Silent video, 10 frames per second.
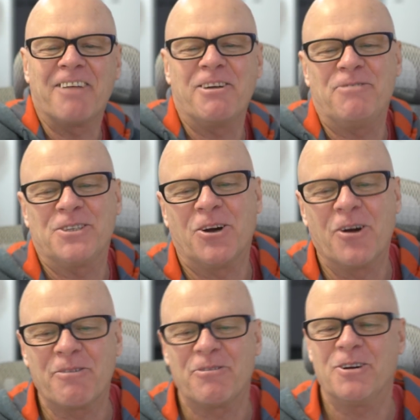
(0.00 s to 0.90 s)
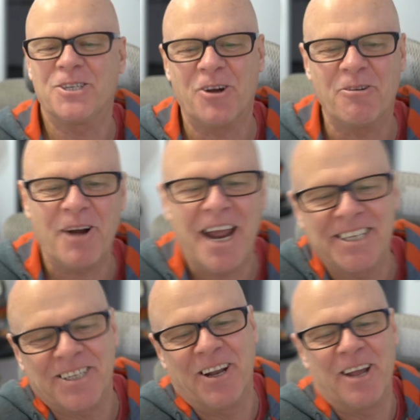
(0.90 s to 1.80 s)
Angry photographer is on
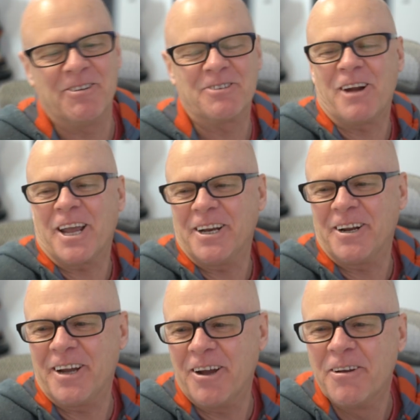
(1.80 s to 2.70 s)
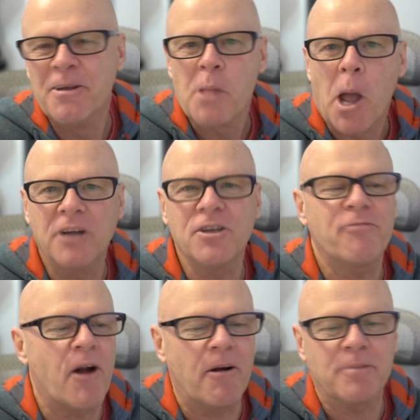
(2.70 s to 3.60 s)
rant. I love it, Dragon. I know. I do
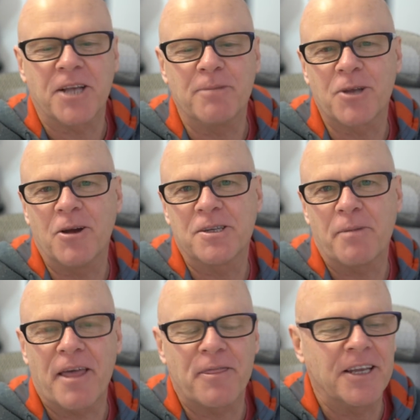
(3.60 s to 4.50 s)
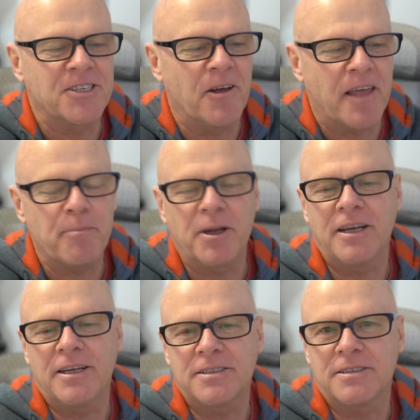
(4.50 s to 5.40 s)
fire up sometimes about things like that, but
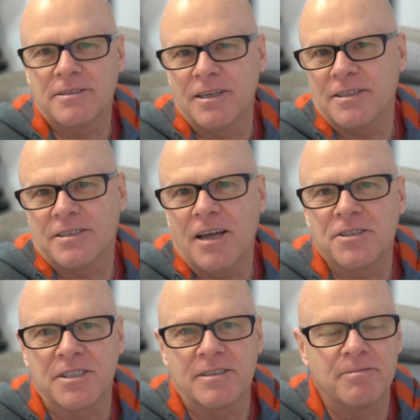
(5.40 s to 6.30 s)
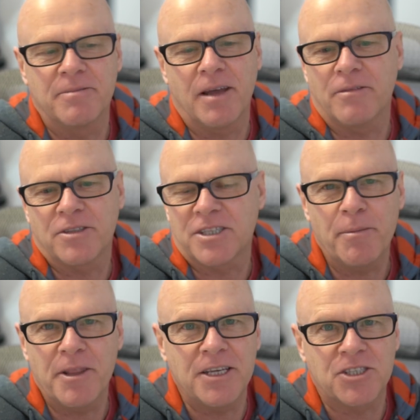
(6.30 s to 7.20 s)
it it does. Some
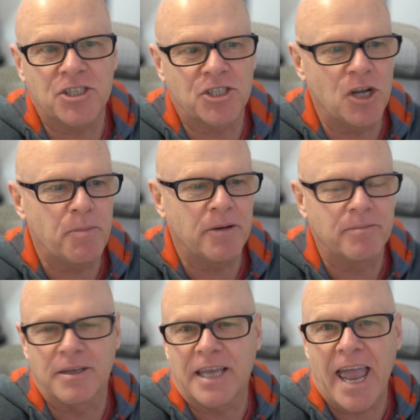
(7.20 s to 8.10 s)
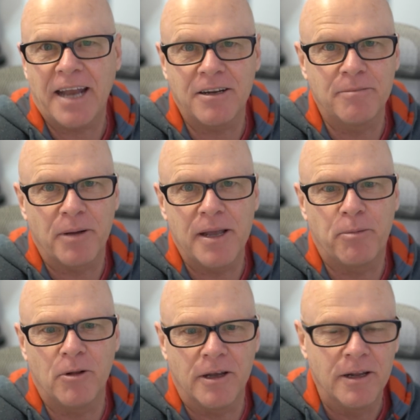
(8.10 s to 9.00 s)
of these stupid Canon
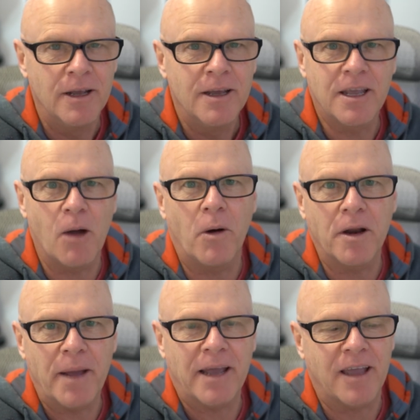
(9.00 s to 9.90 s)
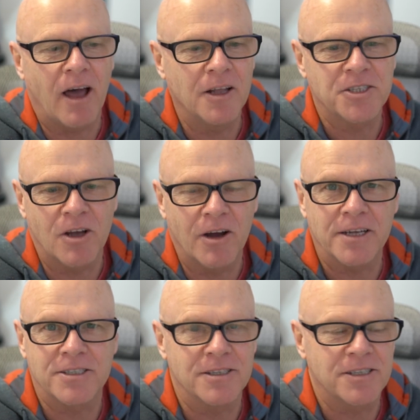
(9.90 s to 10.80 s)
people that go on about color
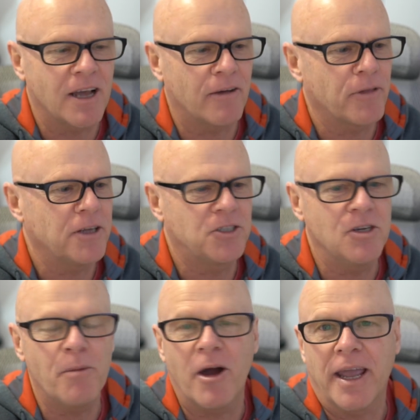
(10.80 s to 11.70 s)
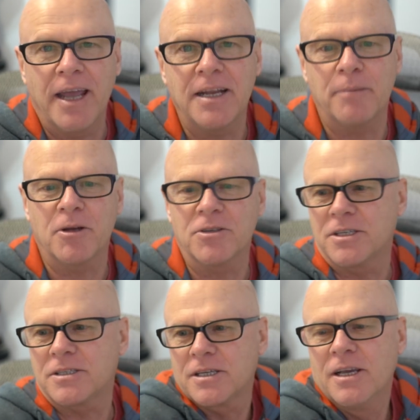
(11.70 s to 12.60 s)
science and stuff, they do my head in because
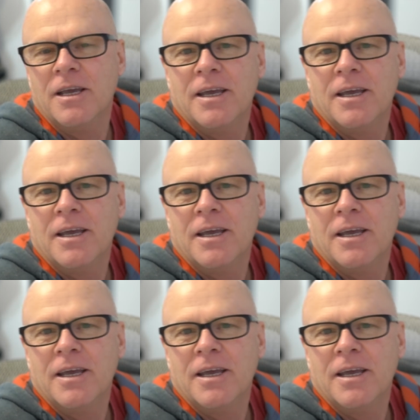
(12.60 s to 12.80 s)
it's